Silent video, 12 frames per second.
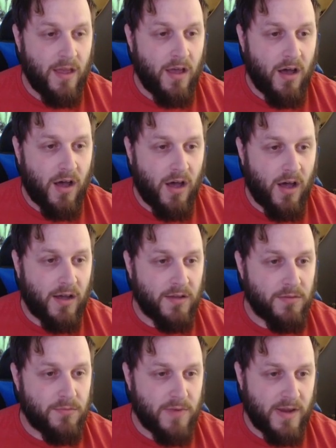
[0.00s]
on
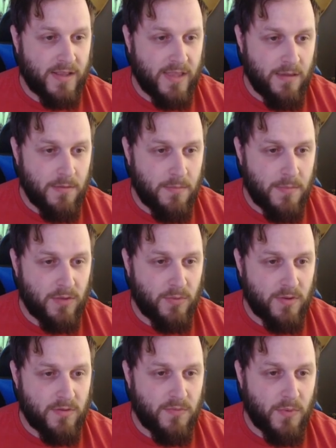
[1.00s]
Friday, May
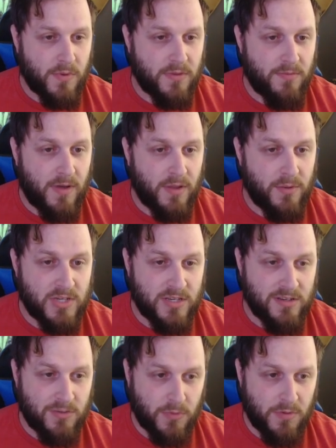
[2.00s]
24th. The following
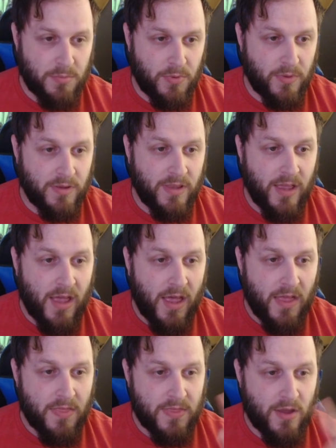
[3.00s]
changes were deployed.
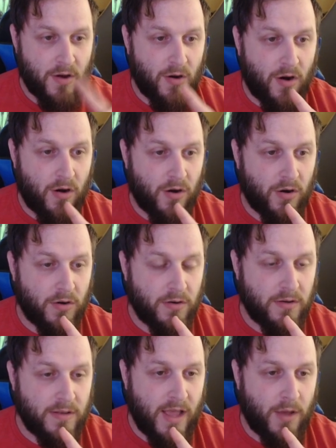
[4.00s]
There are
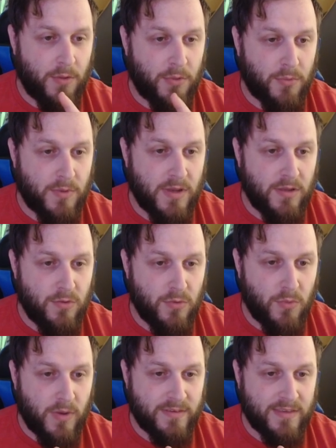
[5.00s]
now three new
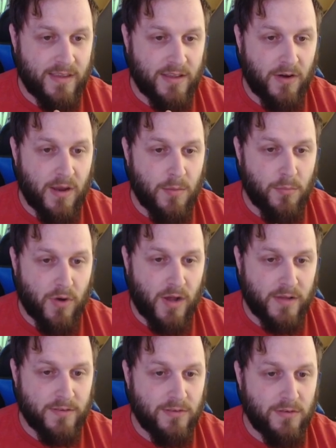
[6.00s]
quests that grant
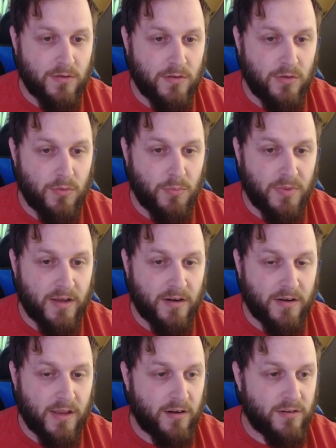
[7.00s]
bronze to player
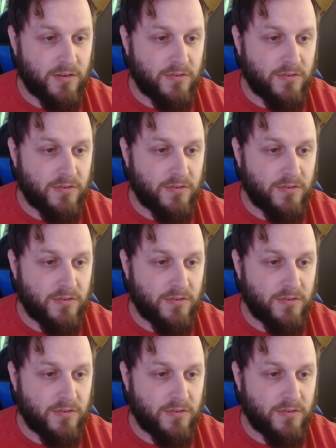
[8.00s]
characters